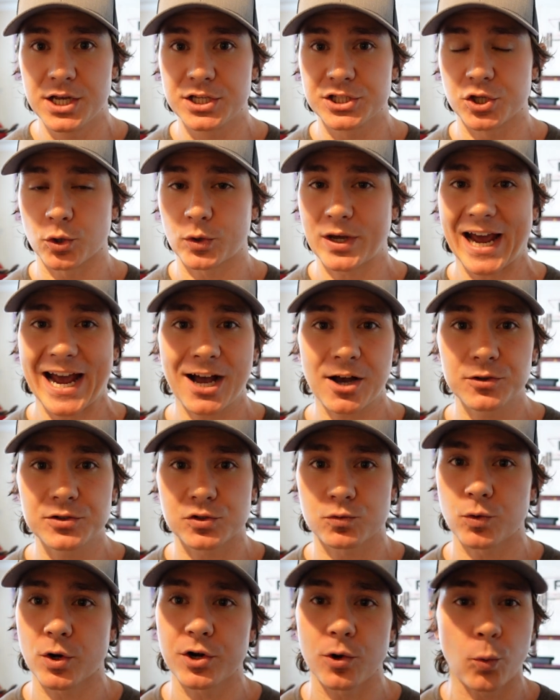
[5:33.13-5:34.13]
So
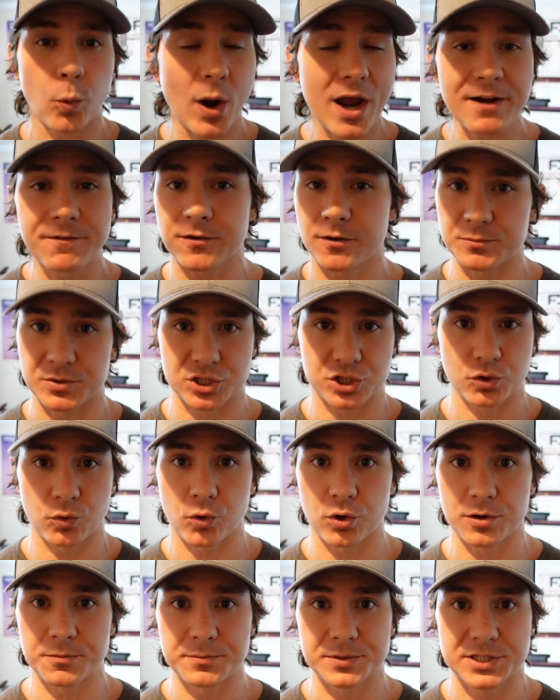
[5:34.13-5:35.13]
cows run away from
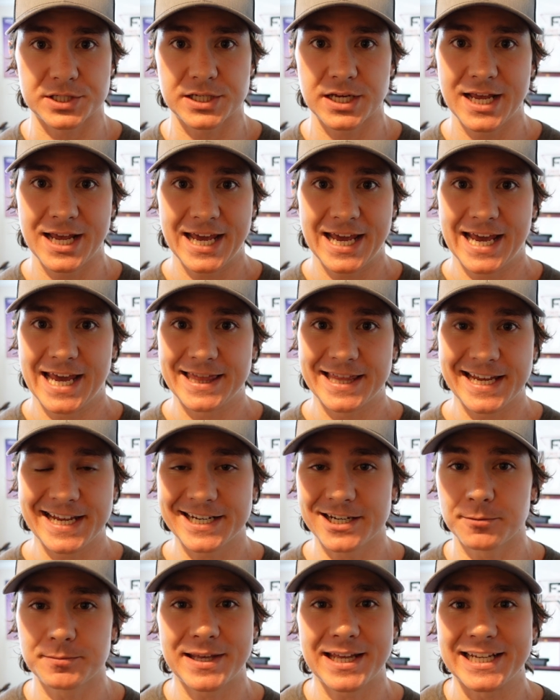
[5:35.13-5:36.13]
storms and they
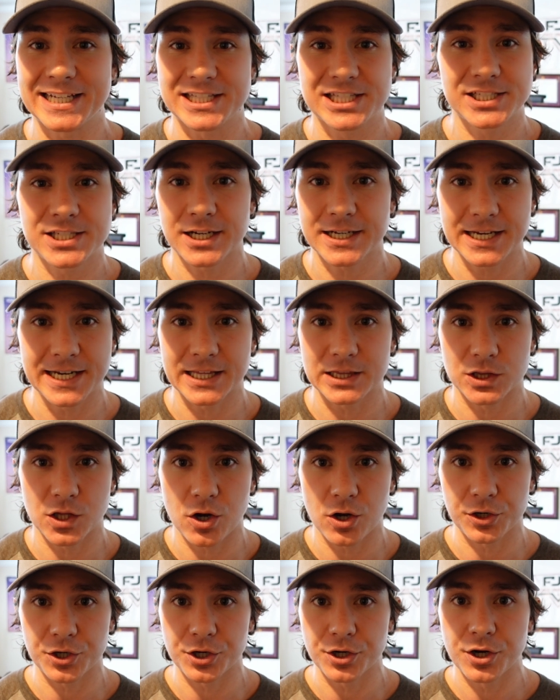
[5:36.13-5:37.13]
end up getting stuck in it
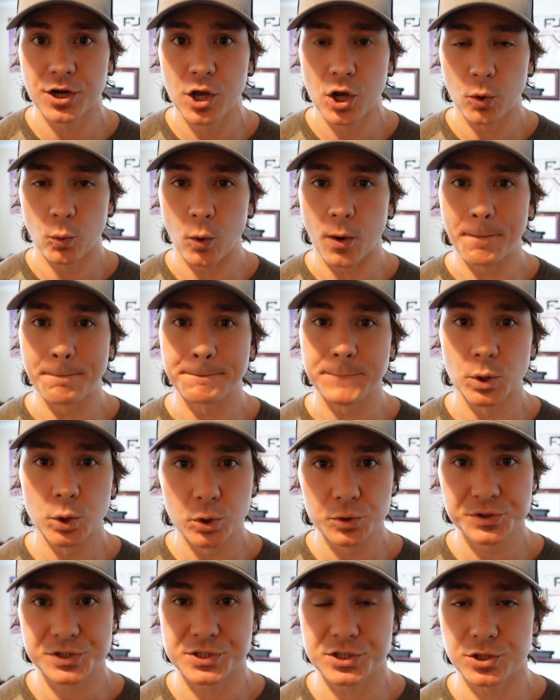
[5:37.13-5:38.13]
longer. What
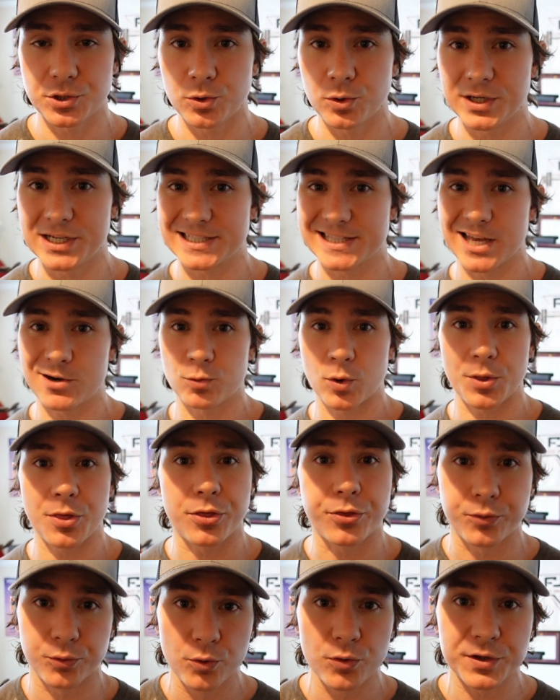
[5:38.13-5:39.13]
bulls do is they run
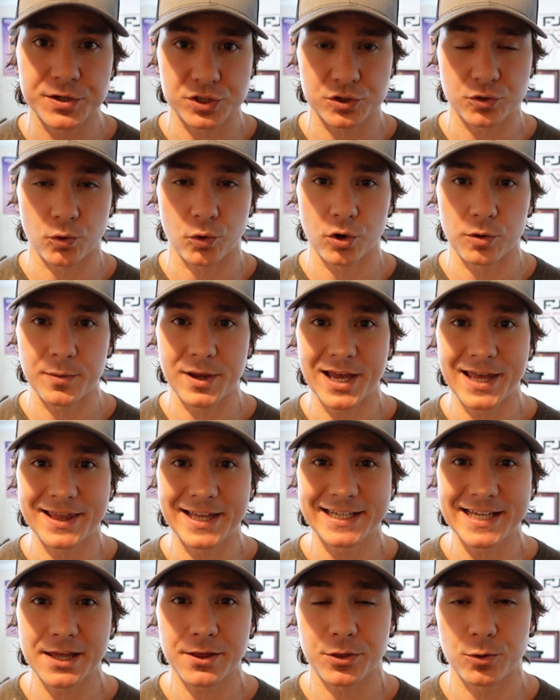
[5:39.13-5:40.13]
through the storm and
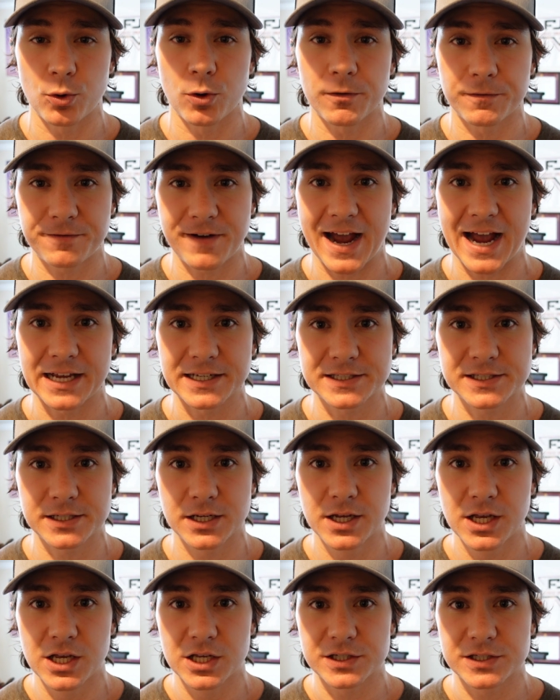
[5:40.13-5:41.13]
they get through it
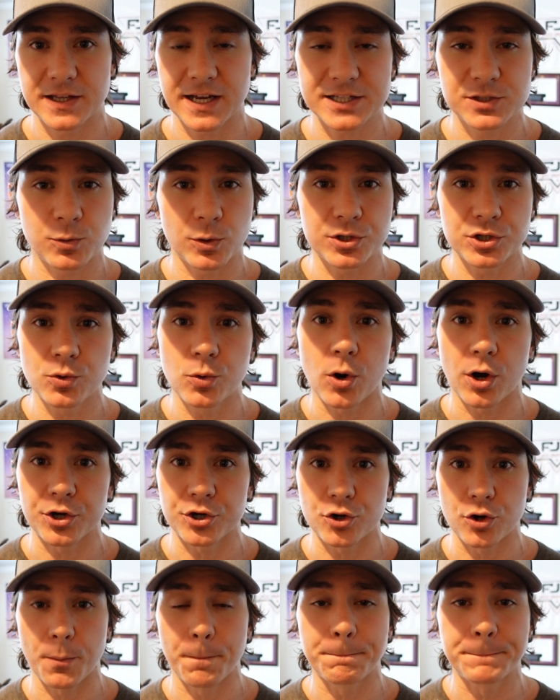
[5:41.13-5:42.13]
fast. So that's what you are,
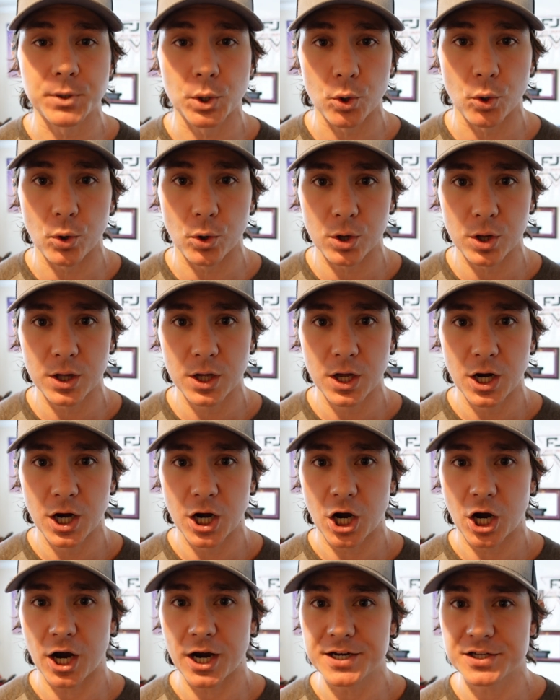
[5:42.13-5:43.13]
you're a bull.
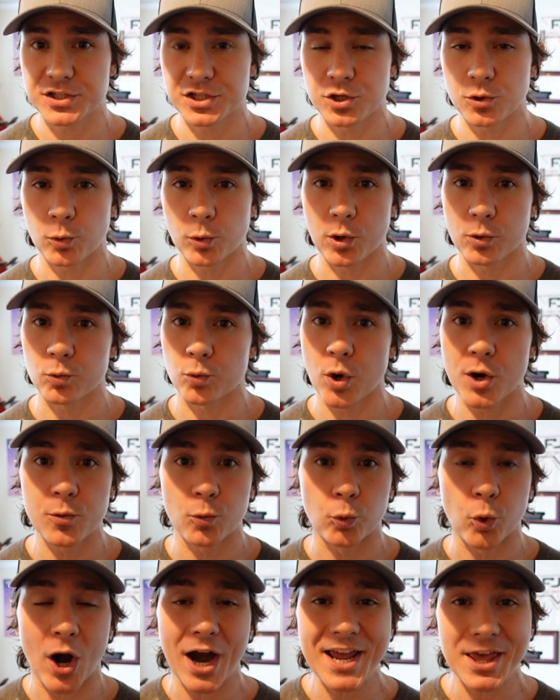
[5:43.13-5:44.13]
All right, so you wanna
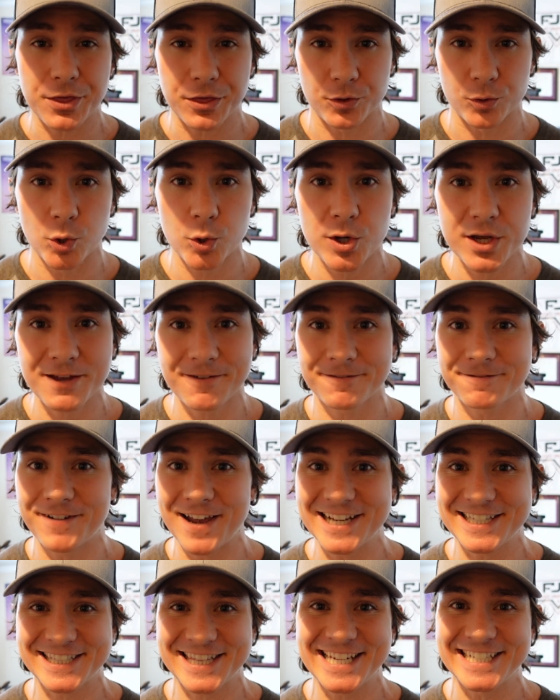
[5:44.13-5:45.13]
run right through it,
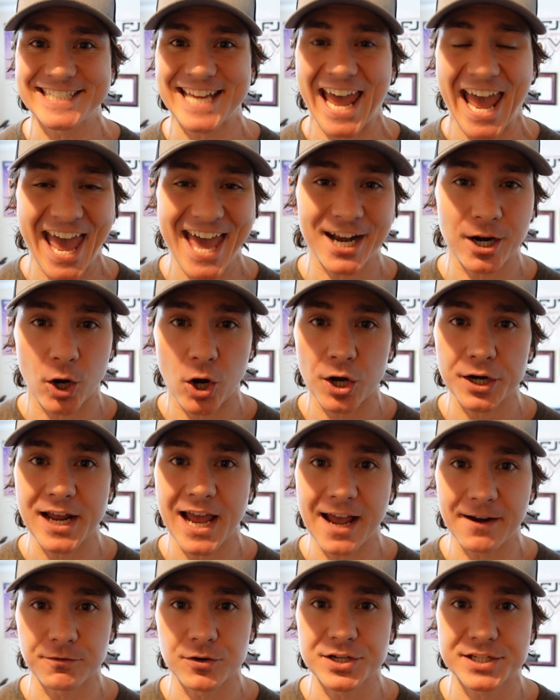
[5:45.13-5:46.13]
face things head on
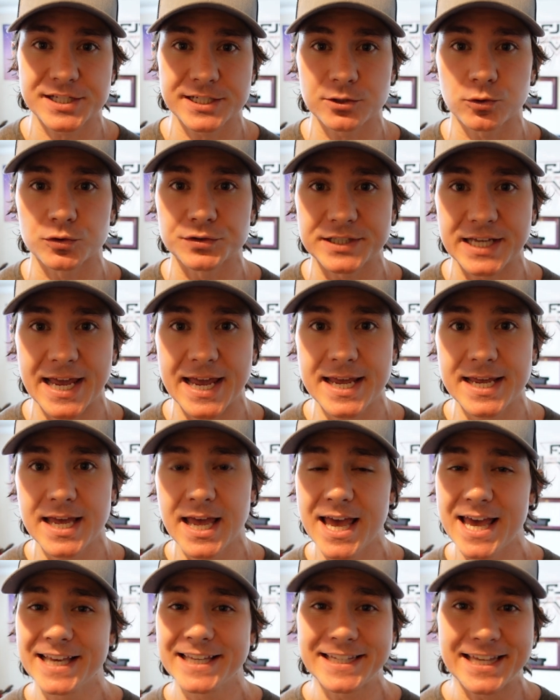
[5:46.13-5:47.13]
every single day,
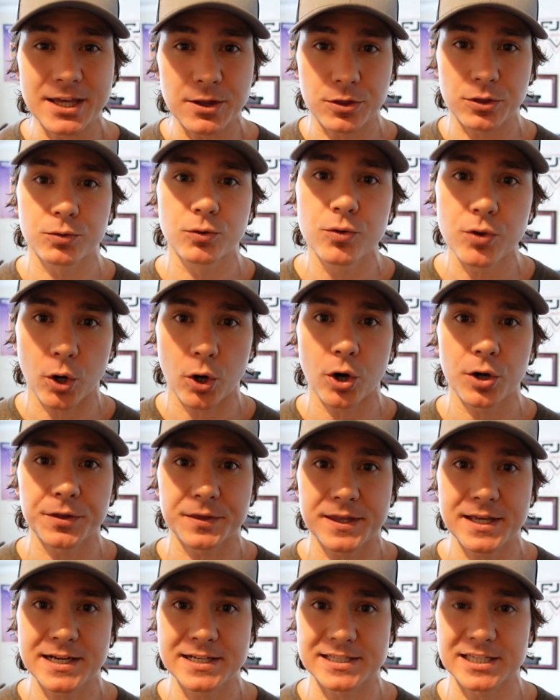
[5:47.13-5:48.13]
get through the hard
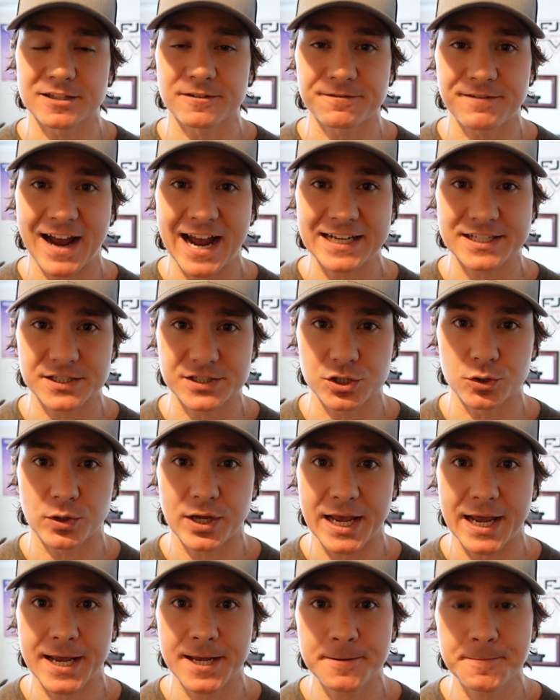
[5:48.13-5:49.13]
things as fast as you
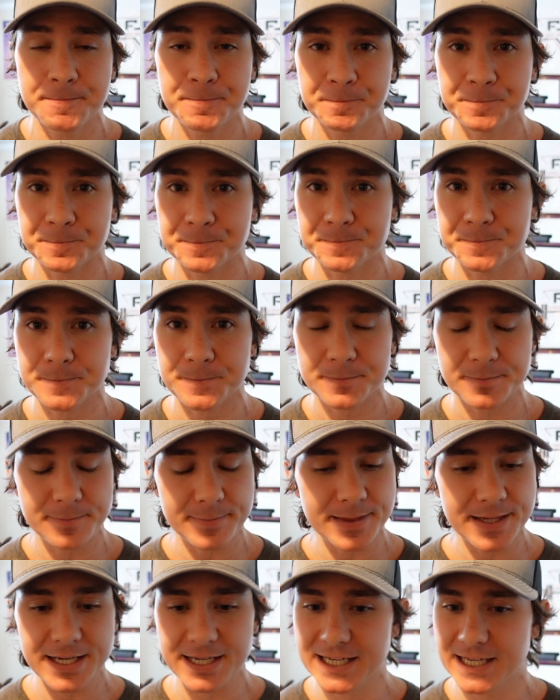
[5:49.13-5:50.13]
can,
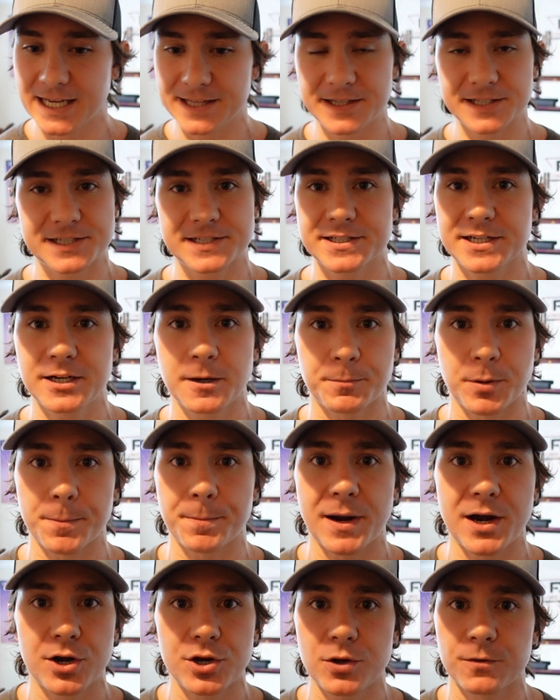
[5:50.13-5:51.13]
and this is gonna
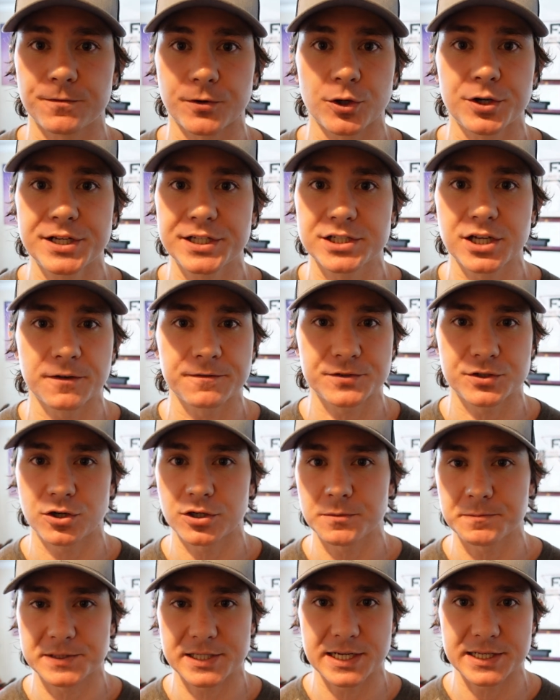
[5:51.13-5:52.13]
prepare you for any tough
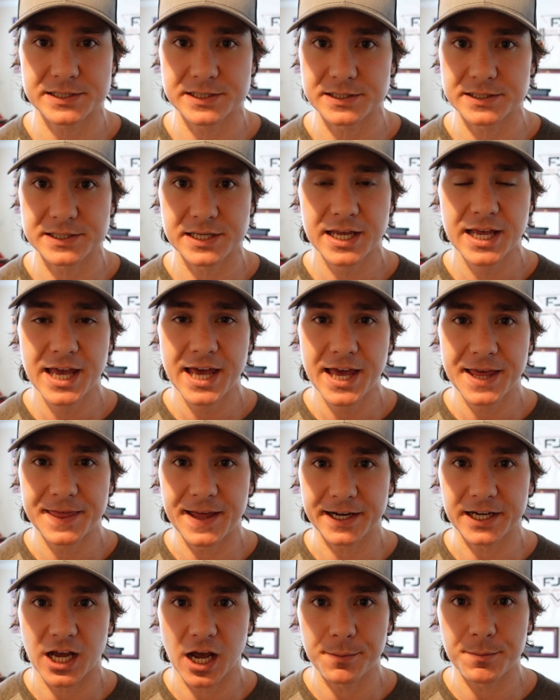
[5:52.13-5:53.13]
circumstances
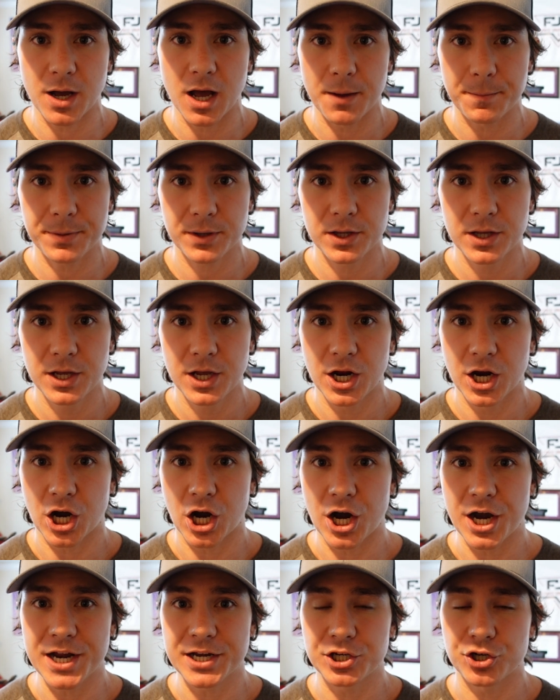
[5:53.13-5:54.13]
that come up.
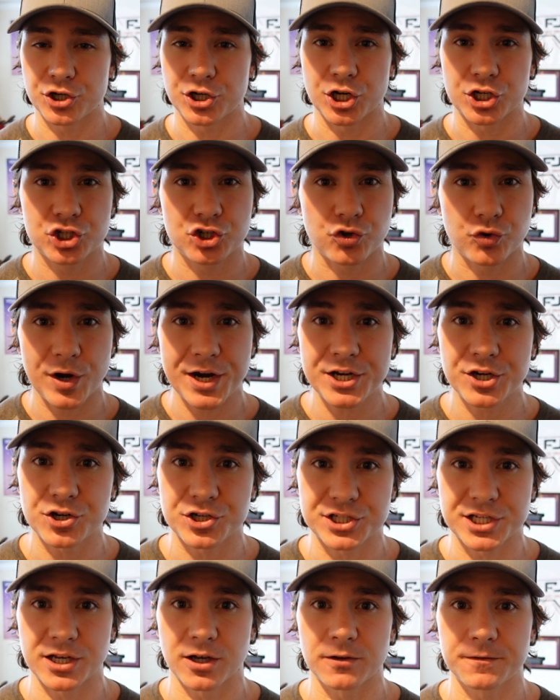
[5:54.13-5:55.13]
All right, you're gonna train
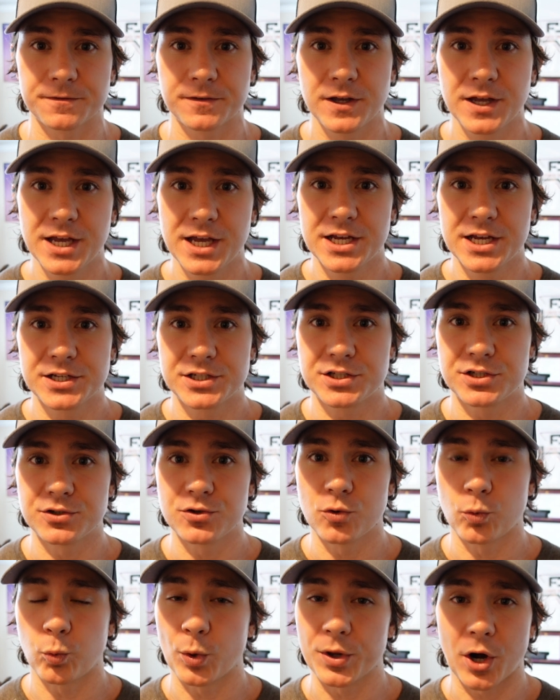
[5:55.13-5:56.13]
yourself
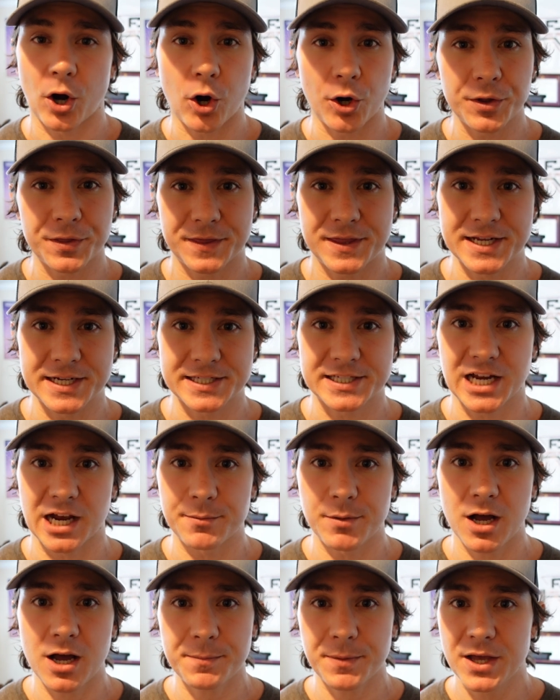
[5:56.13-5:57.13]
to, when hard things
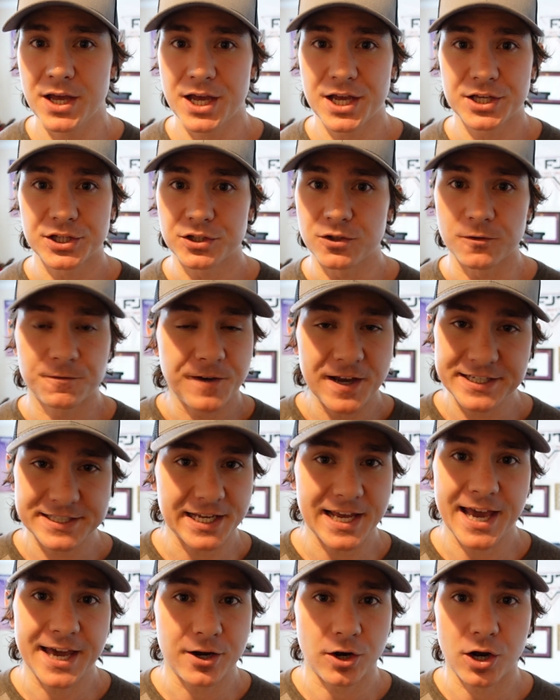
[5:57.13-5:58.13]
come up, you face
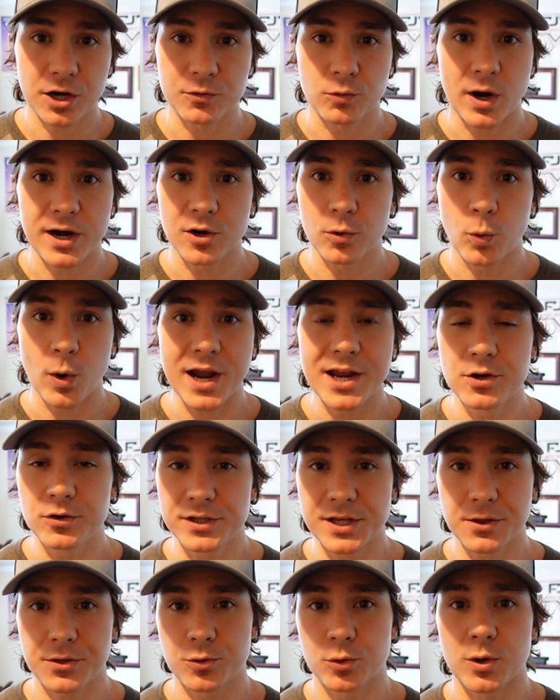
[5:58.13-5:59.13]
it head on right away and you
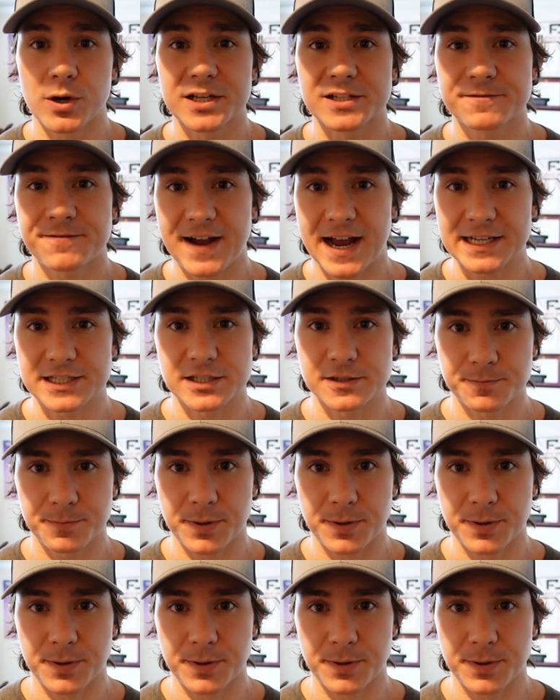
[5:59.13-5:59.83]
get through it as fast as